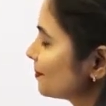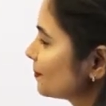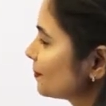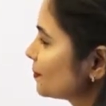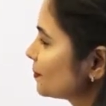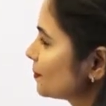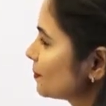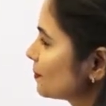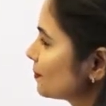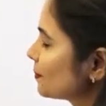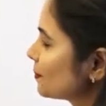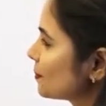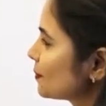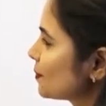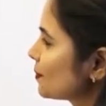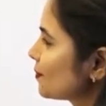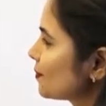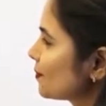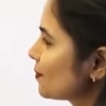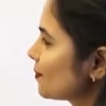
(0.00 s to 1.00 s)

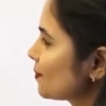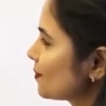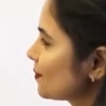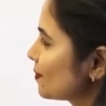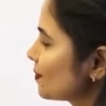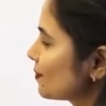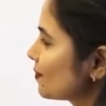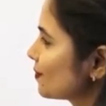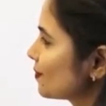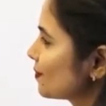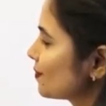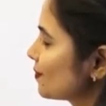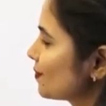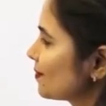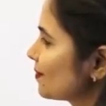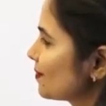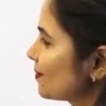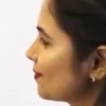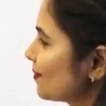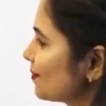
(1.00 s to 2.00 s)

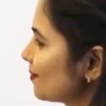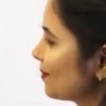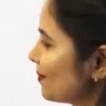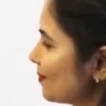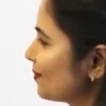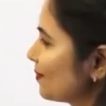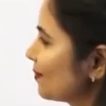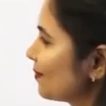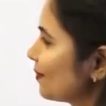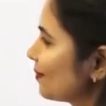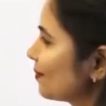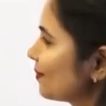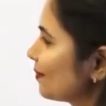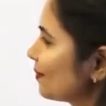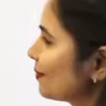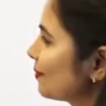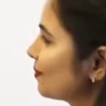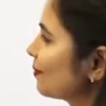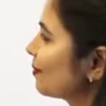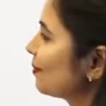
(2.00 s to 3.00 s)

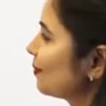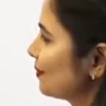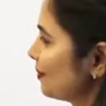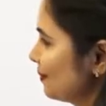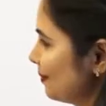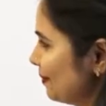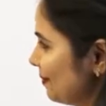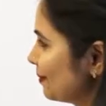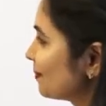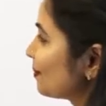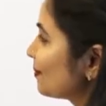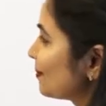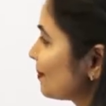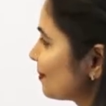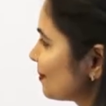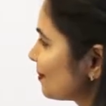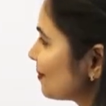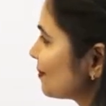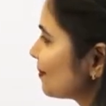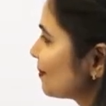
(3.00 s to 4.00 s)

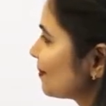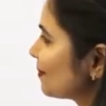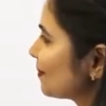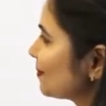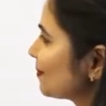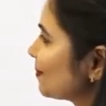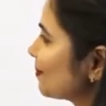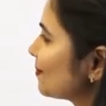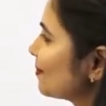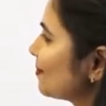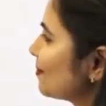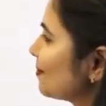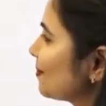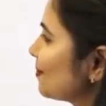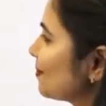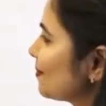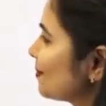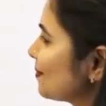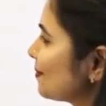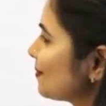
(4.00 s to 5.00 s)

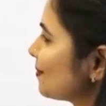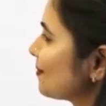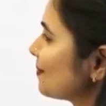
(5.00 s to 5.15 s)
(silent)